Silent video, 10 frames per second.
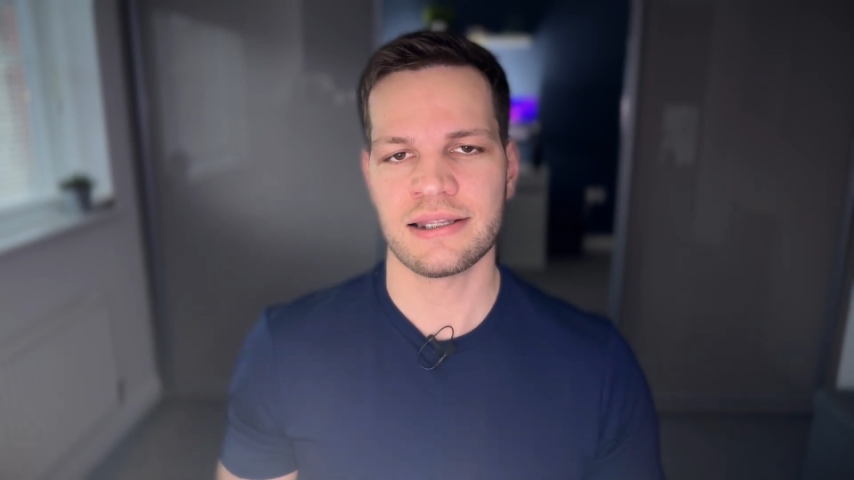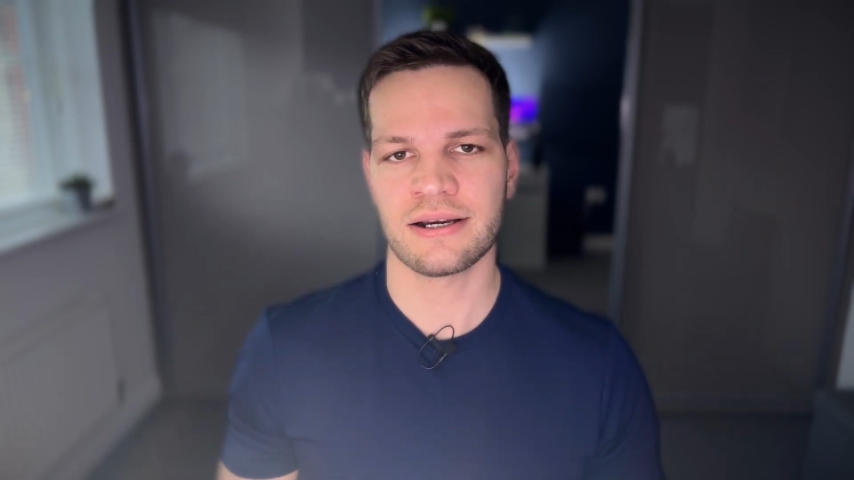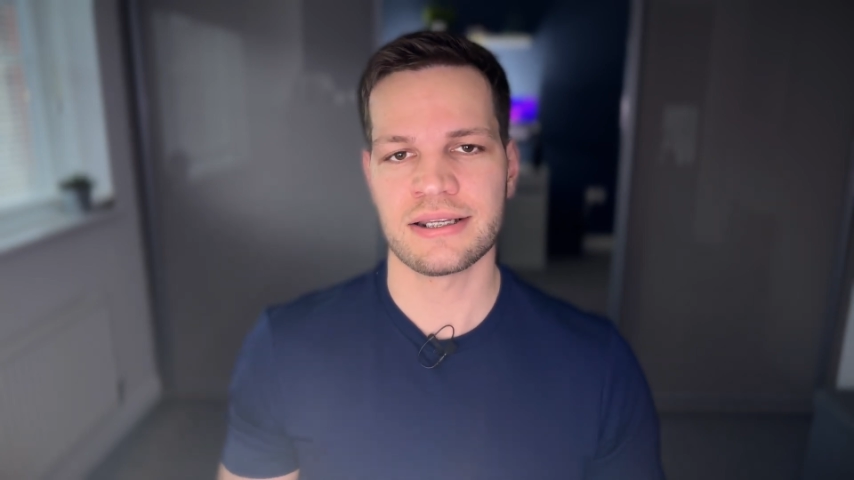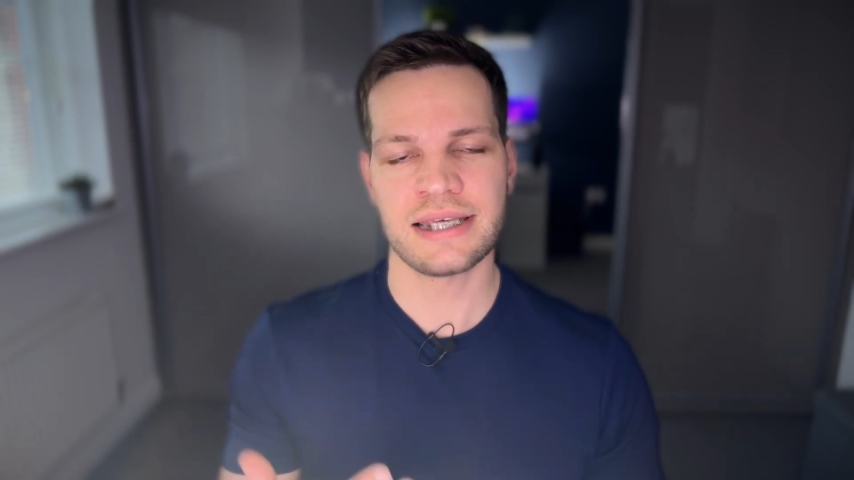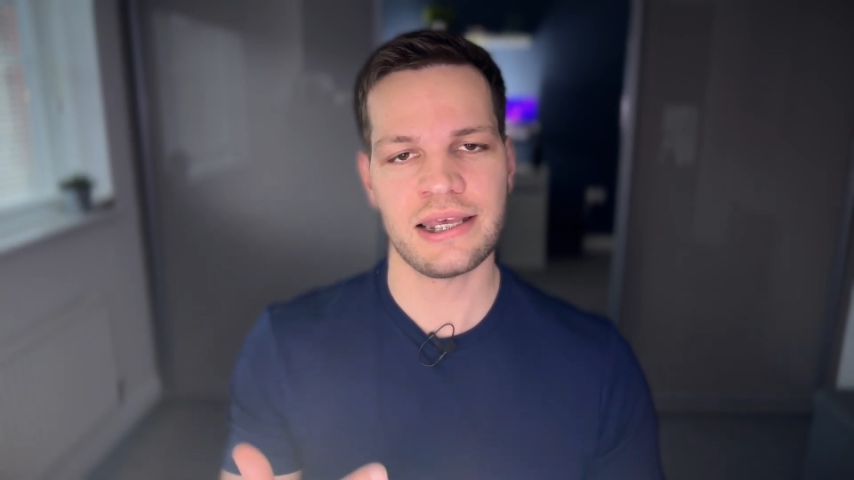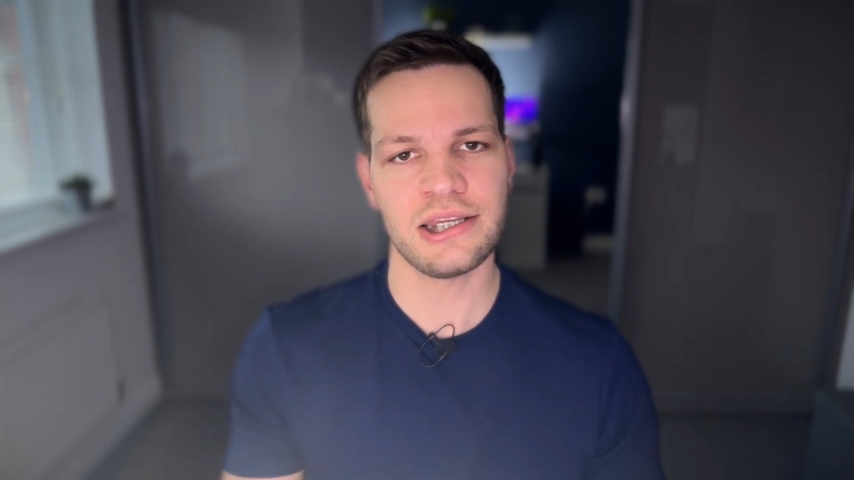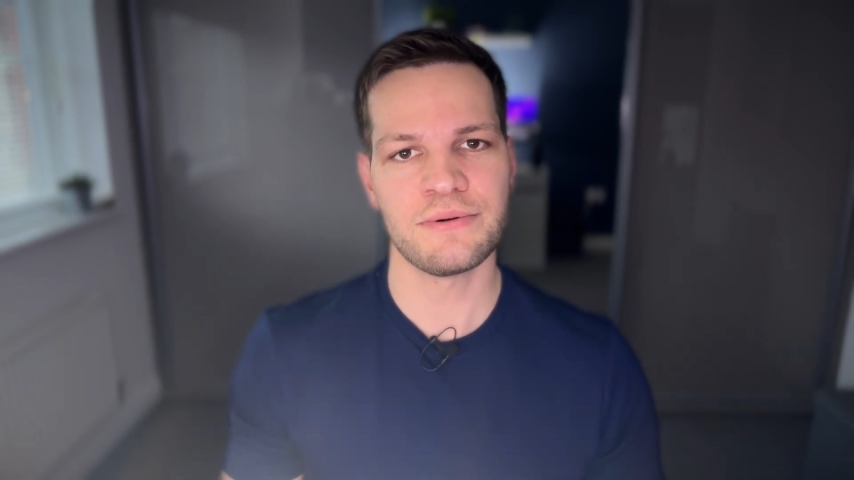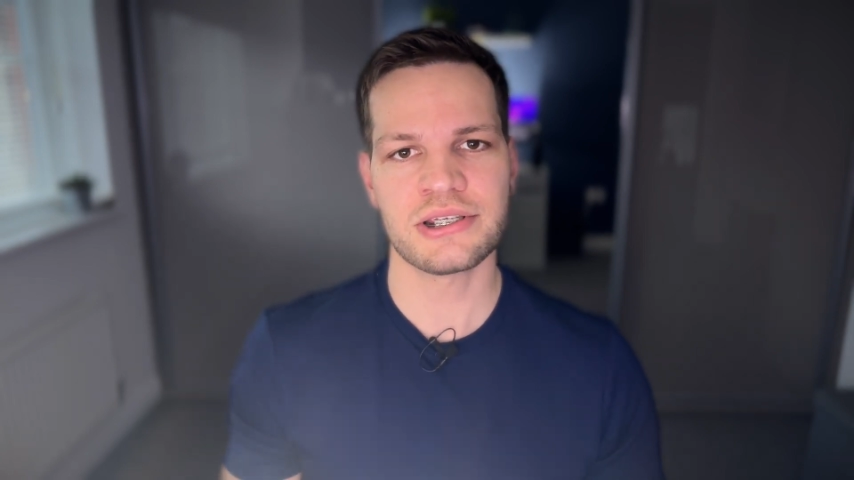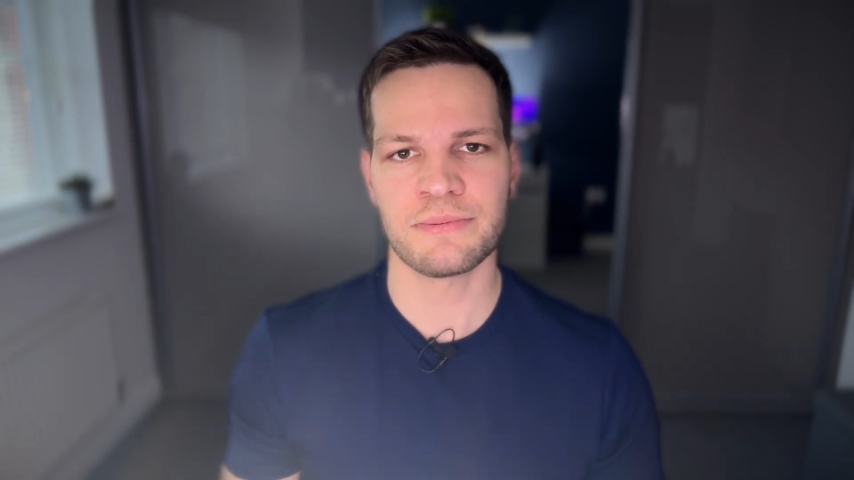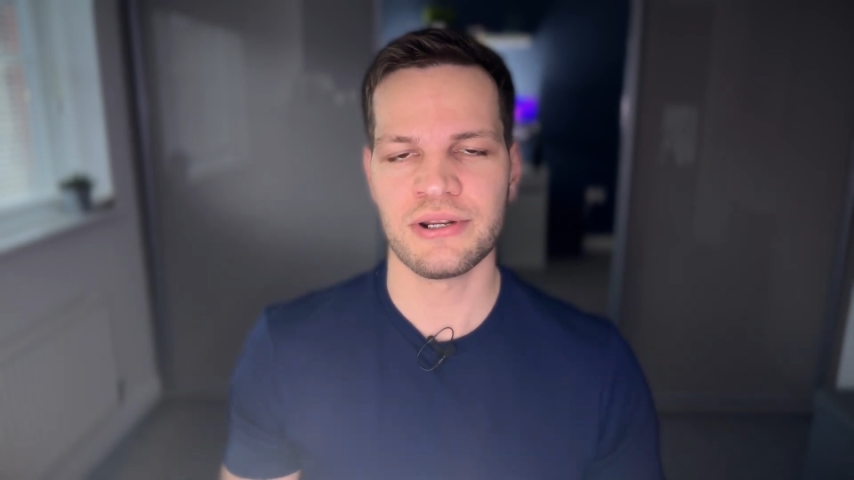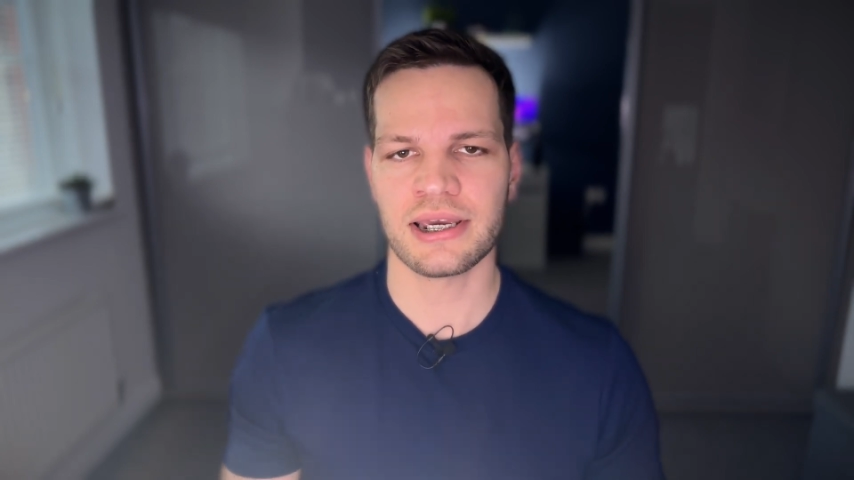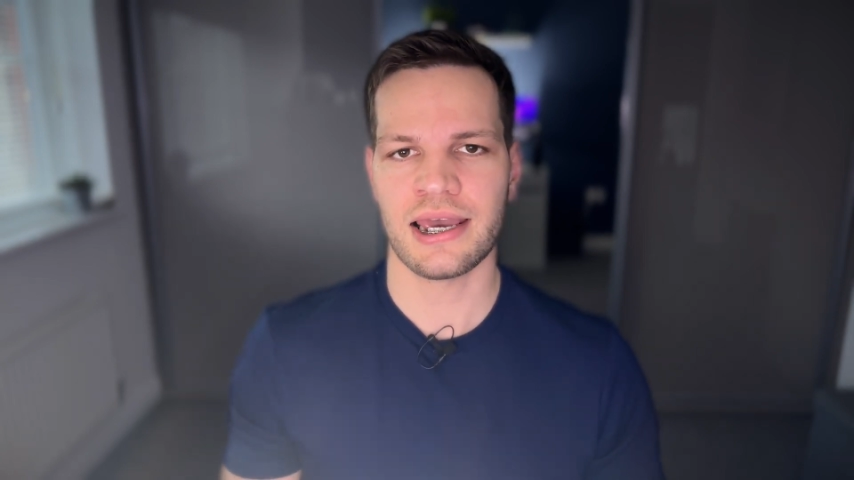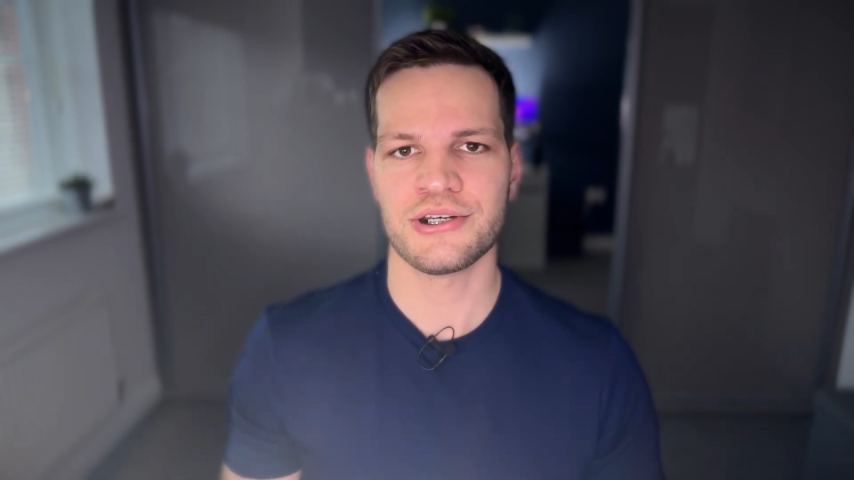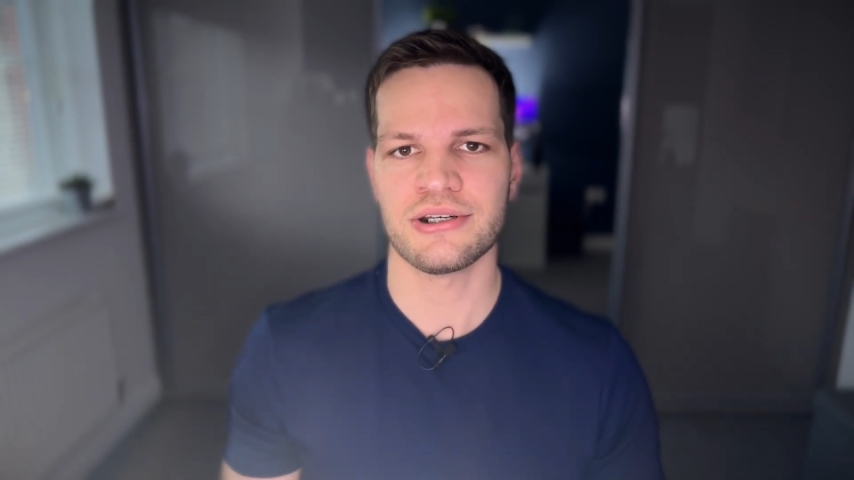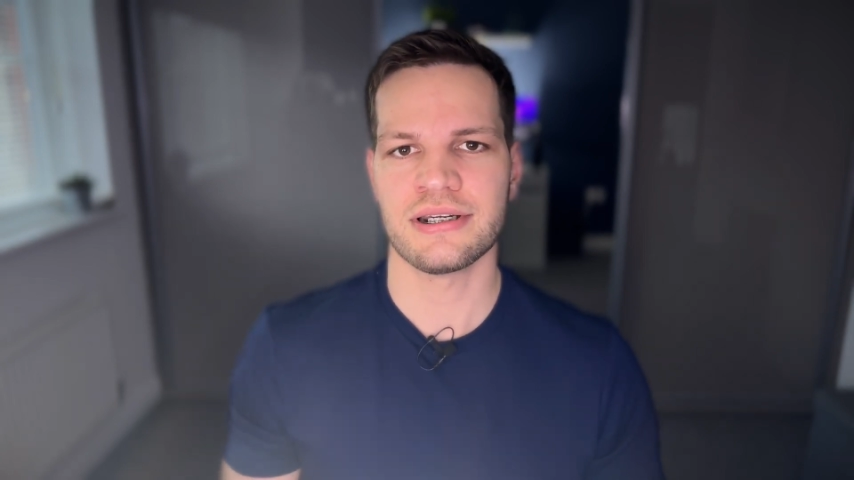that continuous
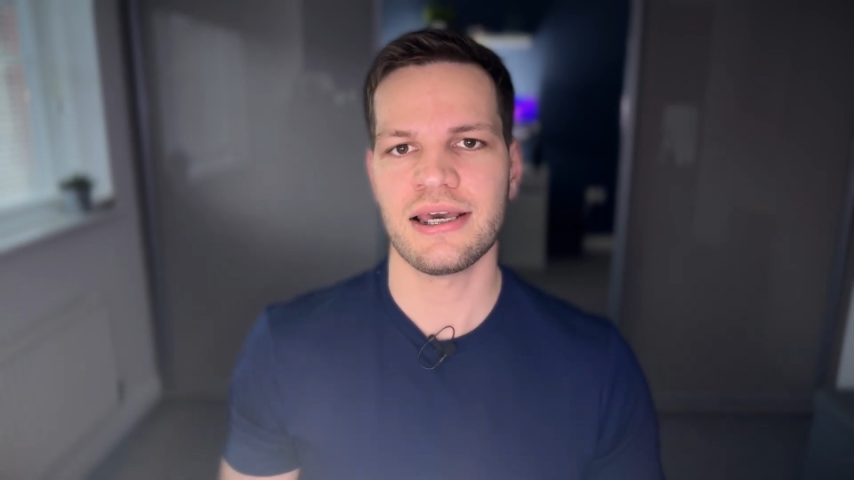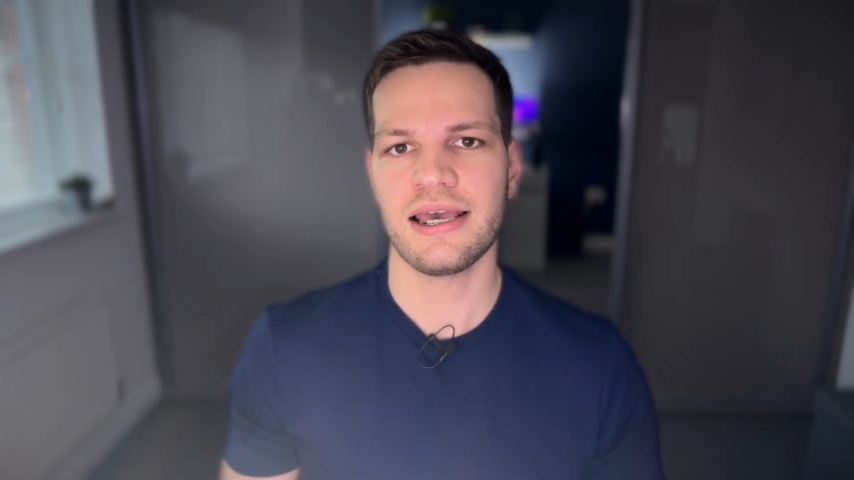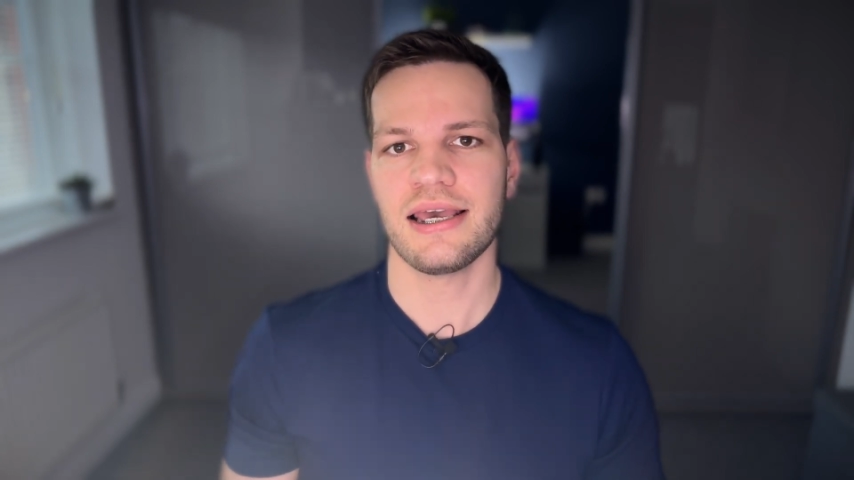communication